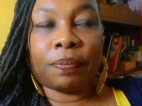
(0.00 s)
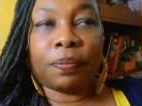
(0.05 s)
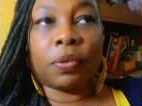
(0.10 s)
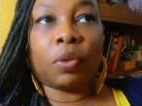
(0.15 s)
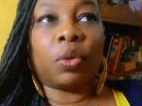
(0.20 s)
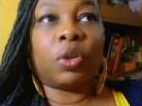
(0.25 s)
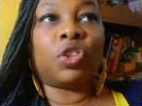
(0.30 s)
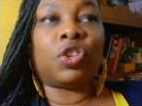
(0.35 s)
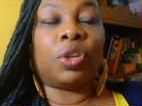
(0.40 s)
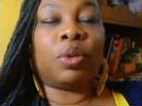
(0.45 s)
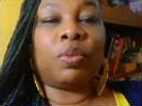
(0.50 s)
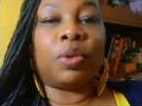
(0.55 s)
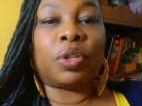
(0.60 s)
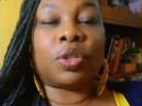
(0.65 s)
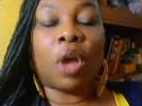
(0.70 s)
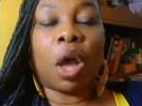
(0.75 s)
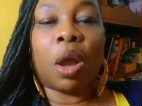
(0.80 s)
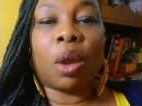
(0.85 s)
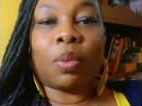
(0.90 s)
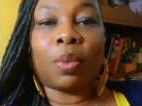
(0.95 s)
which she was
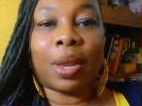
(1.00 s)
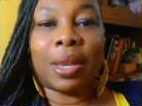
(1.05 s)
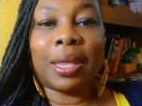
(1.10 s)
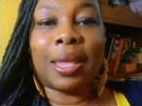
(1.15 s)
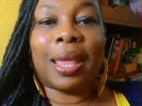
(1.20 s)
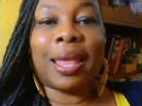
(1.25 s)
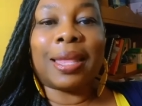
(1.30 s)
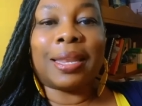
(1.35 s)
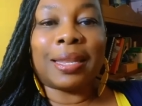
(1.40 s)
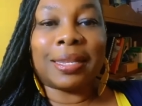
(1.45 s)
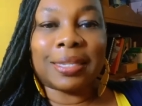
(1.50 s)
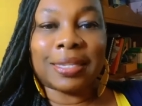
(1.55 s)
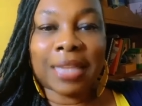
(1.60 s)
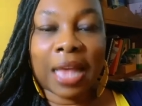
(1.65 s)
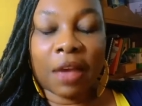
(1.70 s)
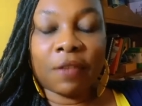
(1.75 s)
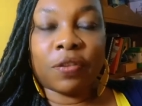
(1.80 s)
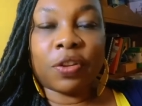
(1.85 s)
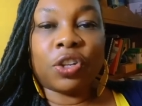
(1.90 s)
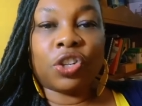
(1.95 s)
already an
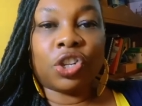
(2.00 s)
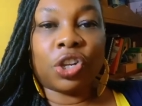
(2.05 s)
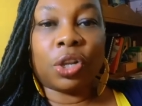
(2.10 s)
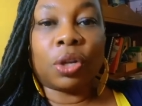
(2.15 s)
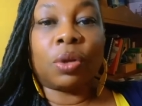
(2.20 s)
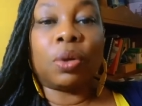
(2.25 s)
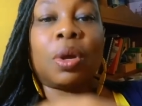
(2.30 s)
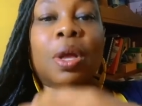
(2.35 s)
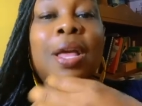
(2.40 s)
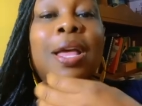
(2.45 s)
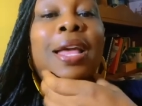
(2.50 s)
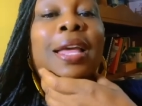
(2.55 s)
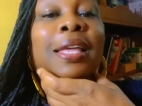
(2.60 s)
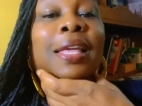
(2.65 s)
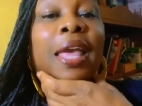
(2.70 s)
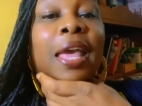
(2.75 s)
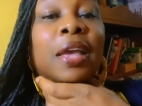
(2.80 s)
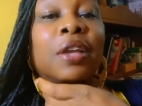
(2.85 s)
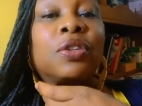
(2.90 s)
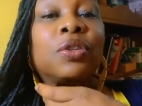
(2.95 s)
esophageal
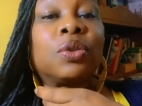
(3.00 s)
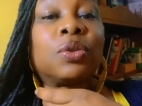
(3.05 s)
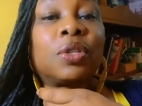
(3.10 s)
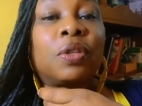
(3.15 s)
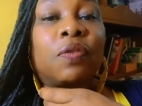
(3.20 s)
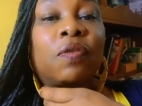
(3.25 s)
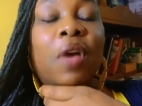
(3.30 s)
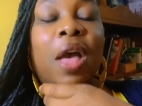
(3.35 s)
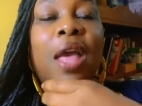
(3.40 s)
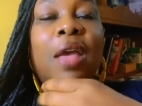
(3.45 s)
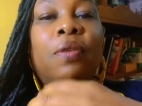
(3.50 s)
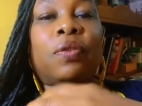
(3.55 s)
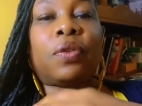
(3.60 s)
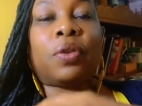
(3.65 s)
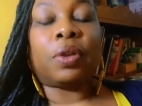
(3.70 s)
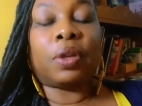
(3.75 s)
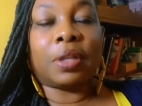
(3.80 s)
cancer survivor.